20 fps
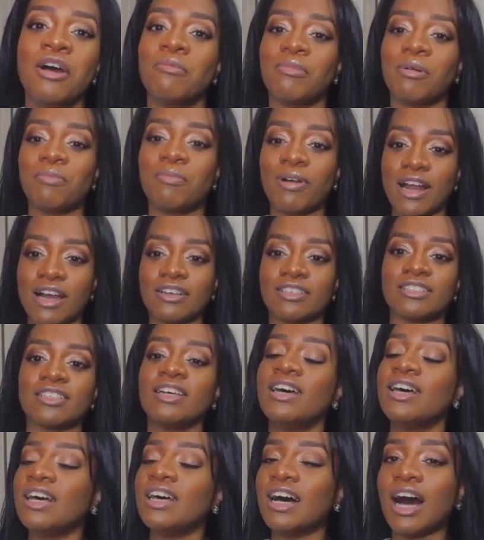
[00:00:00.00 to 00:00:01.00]
My brows,
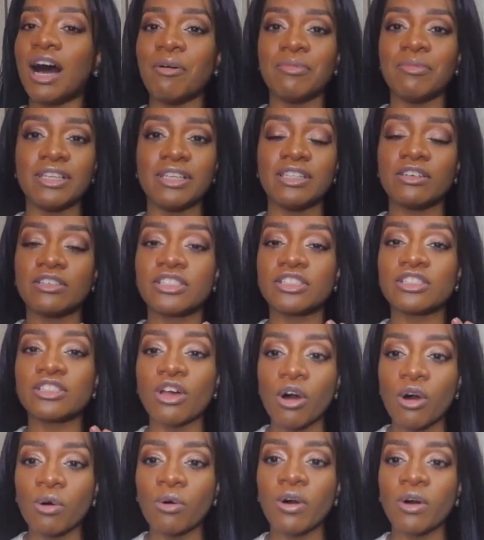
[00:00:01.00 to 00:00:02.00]
I mean, they're
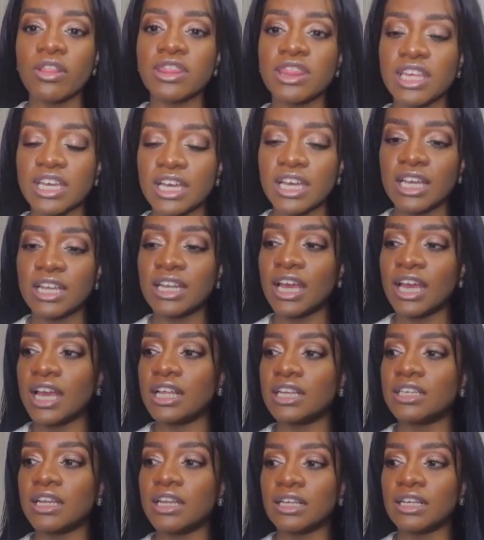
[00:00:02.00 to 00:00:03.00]
so thin
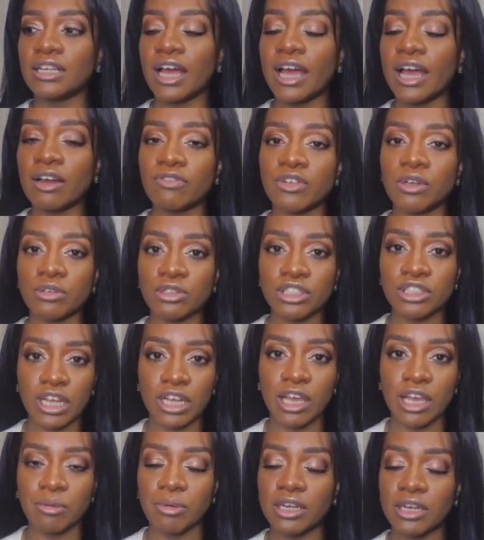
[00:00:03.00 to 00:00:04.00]
and have no
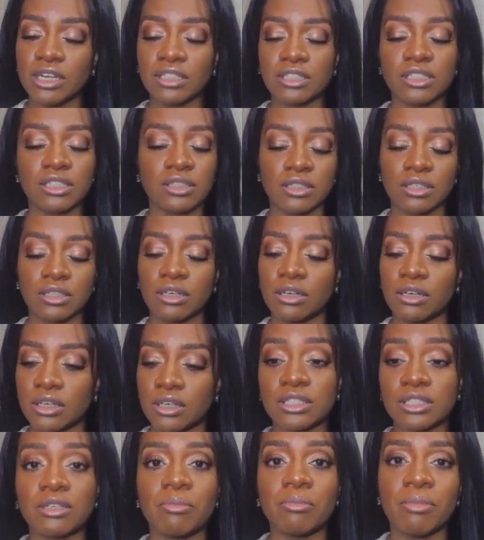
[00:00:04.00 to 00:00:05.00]
shape, and it's just
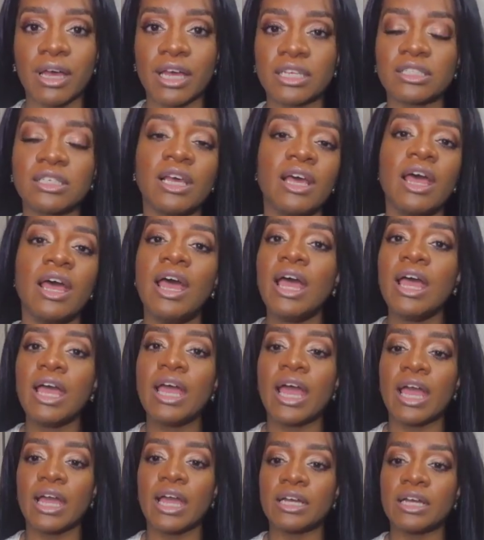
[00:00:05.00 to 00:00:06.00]
it's a mess.
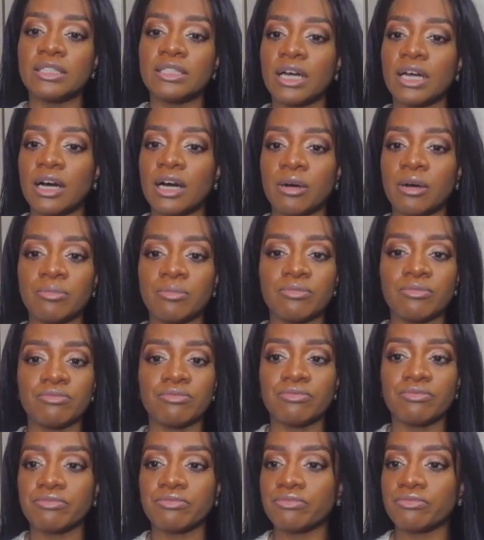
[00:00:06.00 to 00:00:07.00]
And
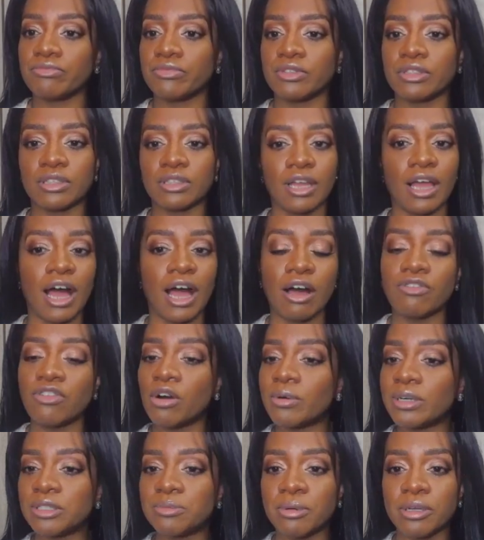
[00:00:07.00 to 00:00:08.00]
that I've
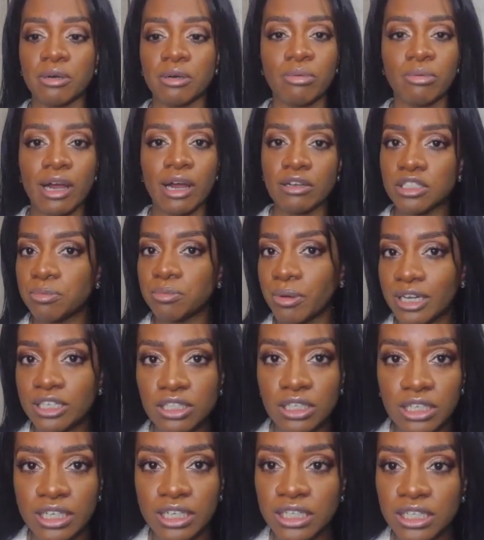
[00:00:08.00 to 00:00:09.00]
always been a brow
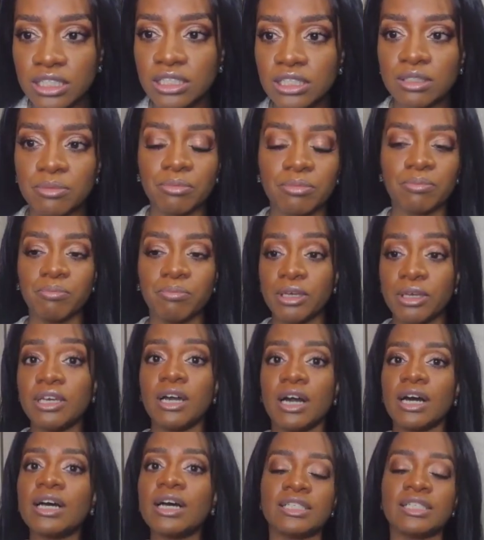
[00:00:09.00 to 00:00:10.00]
specialist
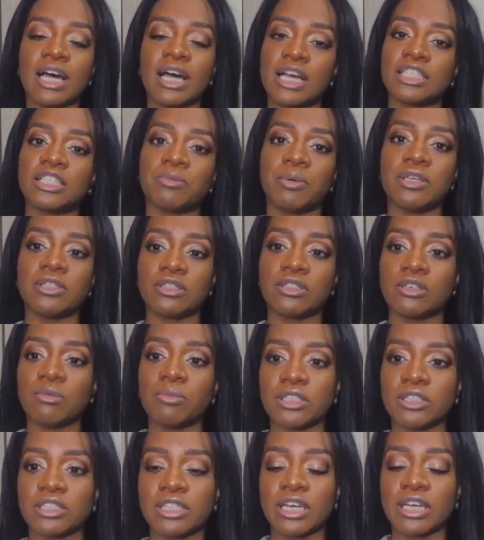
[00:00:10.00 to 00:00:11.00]
because I spent so
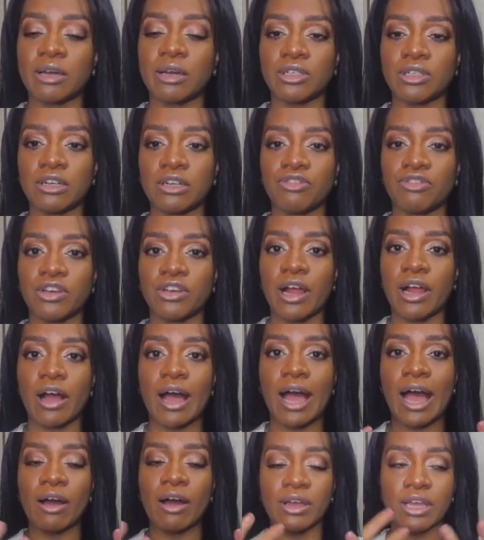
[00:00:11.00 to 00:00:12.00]
much time trying to figure out
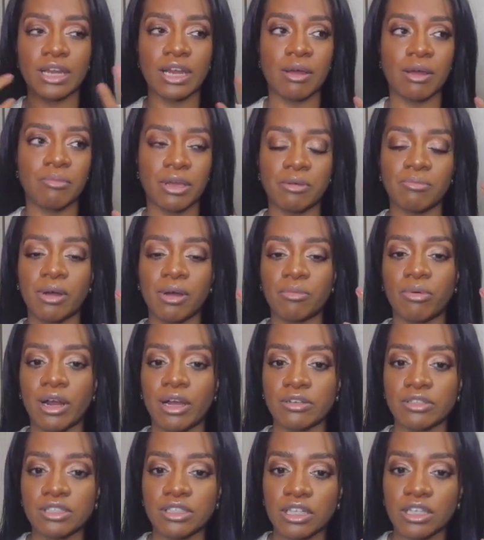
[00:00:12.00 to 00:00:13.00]
how can I make my
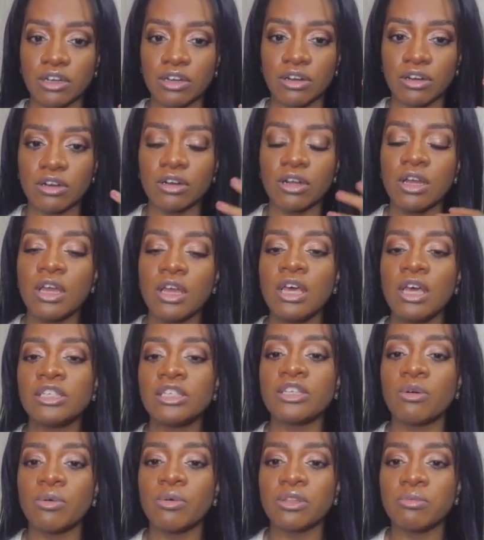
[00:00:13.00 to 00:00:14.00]
brows thicker.
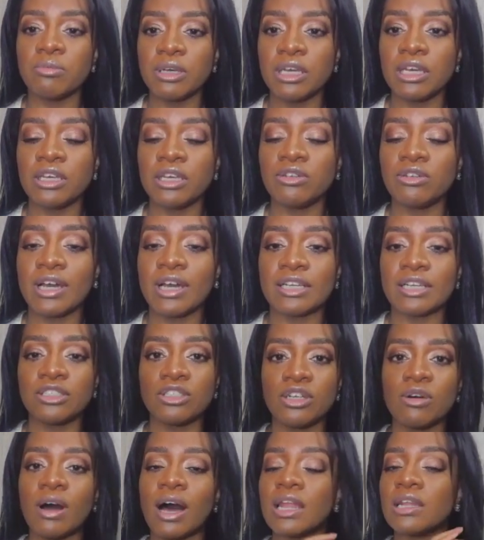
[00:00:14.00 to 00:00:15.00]
So with me, you guys
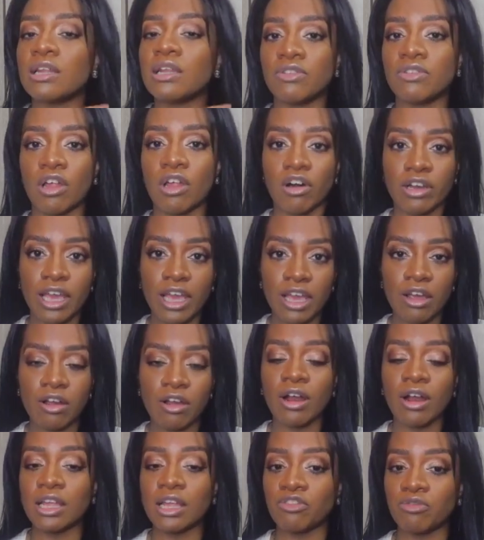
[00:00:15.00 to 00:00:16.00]
know I love long
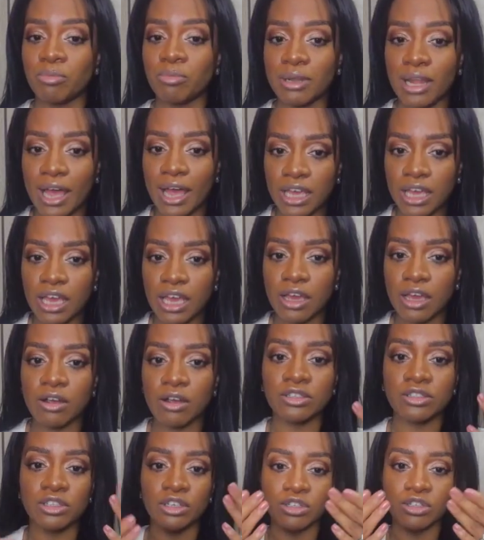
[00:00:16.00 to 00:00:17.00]
hair. I love black
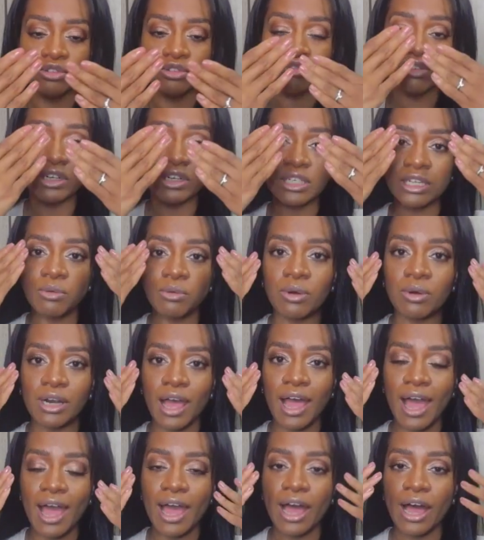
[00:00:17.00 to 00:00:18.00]
hair. So you really want to
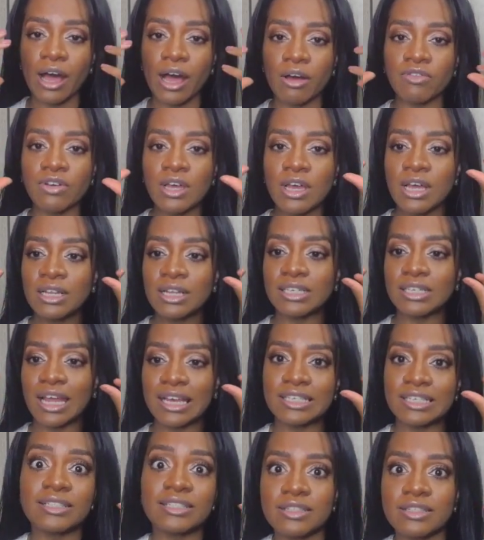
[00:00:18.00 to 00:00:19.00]
have
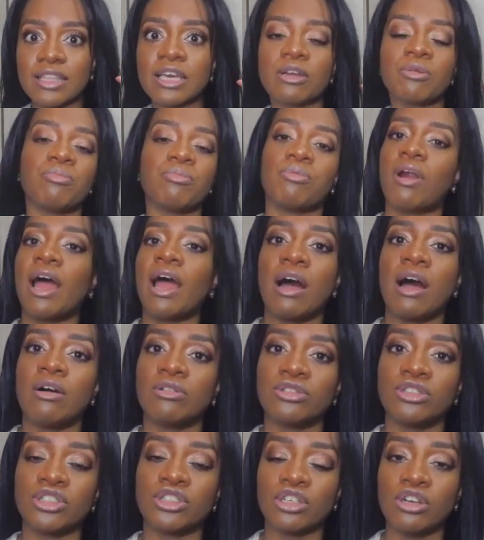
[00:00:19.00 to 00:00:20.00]
nice thick
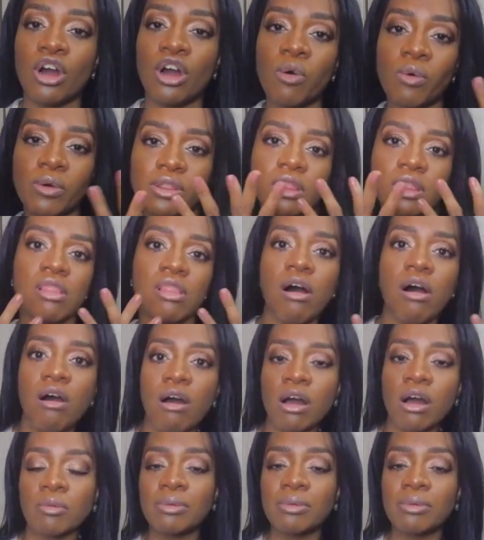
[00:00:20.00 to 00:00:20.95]
brows to go with long